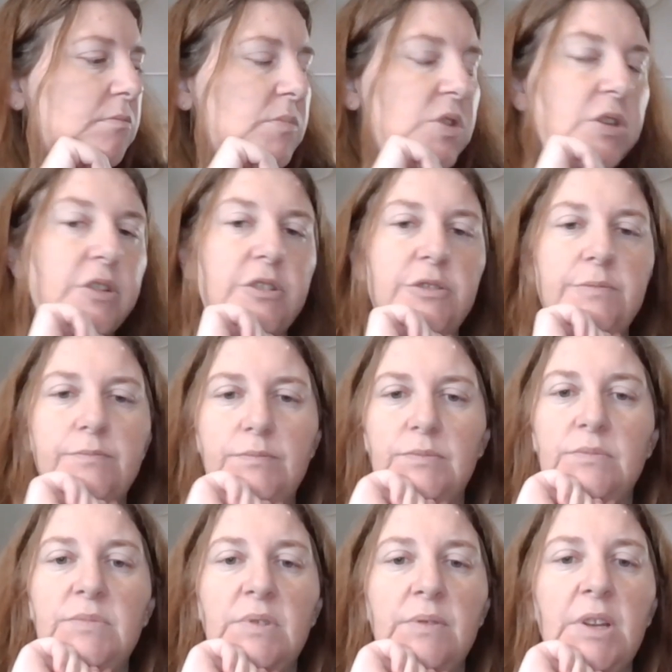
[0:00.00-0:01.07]
So
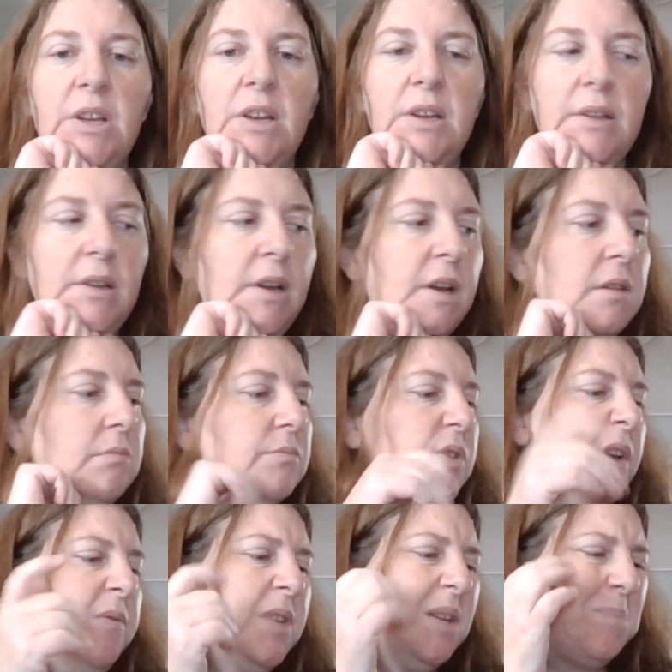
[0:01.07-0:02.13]
yeah,
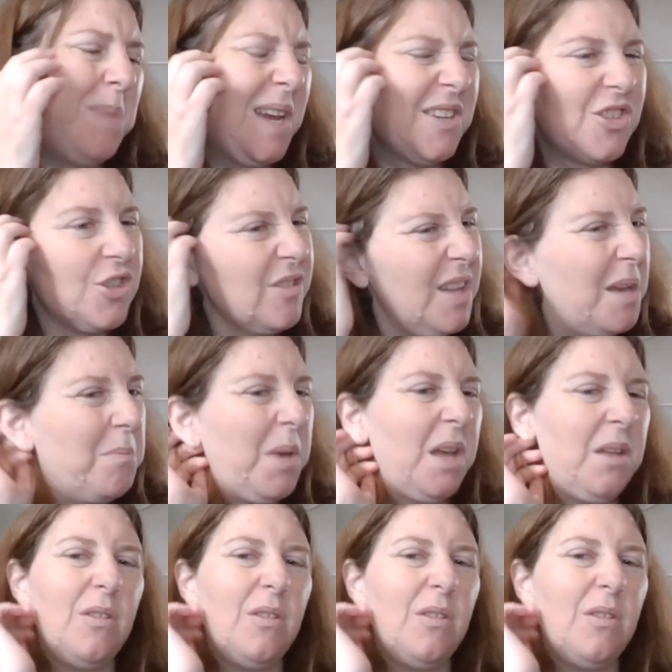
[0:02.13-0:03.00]
so I haven't done much this